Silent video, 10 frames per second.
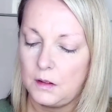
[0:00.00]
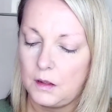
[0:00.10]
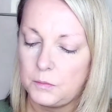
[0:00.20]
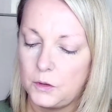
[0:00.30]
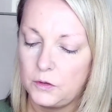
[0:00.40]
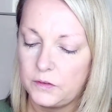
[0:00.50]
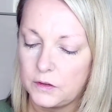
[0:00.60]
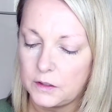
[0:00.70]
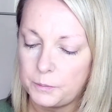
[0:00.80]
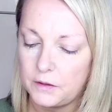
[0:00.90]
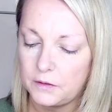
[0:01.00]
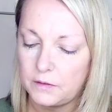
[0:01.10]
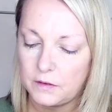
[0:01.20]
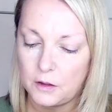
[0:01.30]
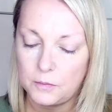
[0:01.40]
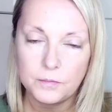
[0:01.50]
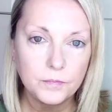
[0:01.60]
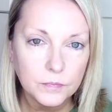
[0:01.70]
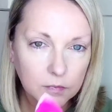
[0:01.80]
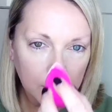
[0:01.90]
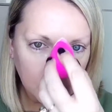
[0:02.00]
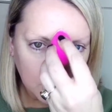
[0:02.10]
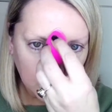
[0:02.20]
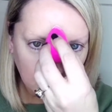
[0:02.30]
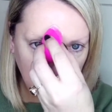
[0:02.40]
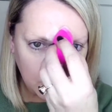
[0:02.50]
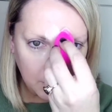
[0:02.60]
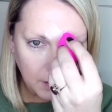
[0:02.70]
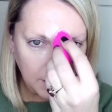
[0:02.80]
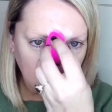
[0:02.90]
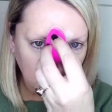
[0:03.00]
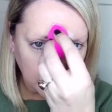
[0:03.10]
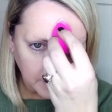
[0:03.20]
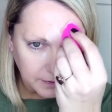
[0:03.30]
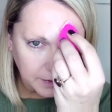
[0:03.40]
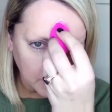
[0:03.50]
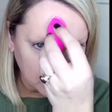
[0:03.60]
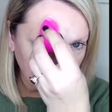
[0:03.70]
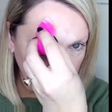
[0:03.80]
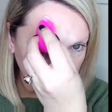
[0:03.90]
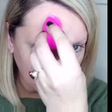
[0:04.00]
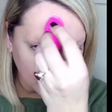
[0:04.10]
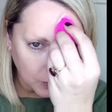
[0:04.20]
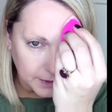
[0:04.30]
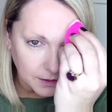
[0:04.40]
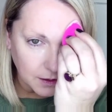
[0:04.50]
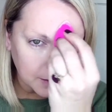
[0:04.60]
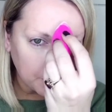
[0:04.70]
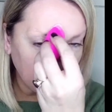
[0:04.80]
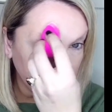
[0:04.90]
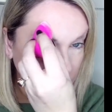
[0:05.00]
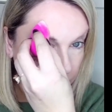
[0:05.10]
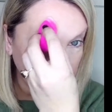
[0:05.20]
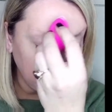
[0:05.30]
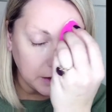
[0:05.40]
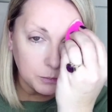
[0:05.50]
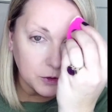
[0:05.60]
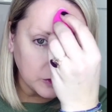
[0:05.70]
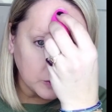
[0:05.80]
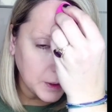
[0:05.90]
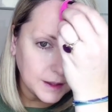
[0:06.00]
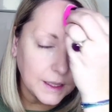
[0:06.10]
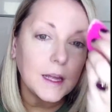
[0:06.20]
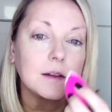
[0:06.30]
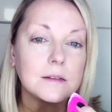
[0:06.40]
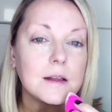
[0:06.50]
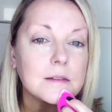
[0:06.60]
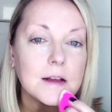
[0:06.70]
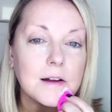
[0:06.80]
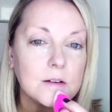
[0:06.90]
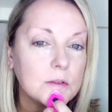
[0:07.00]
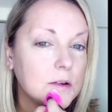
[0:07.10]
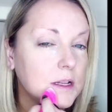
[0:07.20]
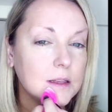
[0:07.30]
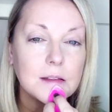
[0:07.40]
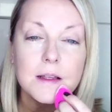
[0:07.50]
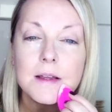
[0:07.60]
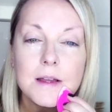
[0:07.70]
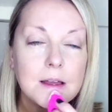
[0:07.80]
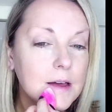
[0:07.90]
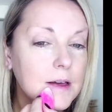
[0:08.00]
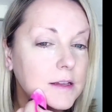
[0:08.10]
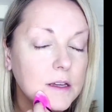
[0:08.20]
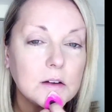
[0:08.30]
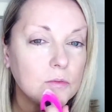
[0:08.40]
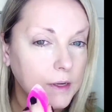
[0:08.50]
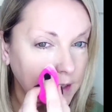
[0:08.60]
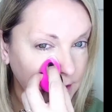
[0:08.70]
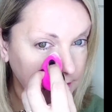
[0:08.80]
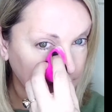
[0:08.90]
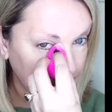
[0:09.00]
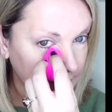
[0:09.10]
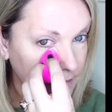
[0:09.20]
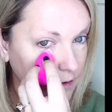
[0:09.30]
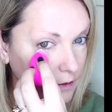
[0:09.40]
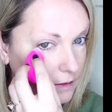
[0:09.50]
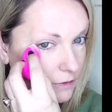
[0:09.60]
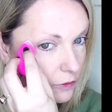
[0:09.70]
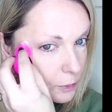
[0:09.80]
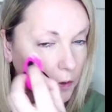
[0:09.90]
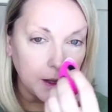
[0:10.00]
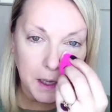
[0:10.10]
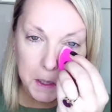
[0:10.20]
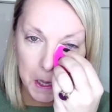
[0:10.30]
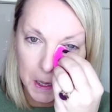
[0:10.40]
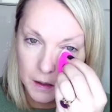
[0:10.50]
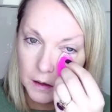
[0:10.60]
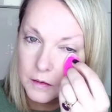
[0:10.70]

I'm also going to put some in the T-zone. Now this is quite a lot of powder, but you can brush away the excess afterwards, and you can really see it starting to brighten.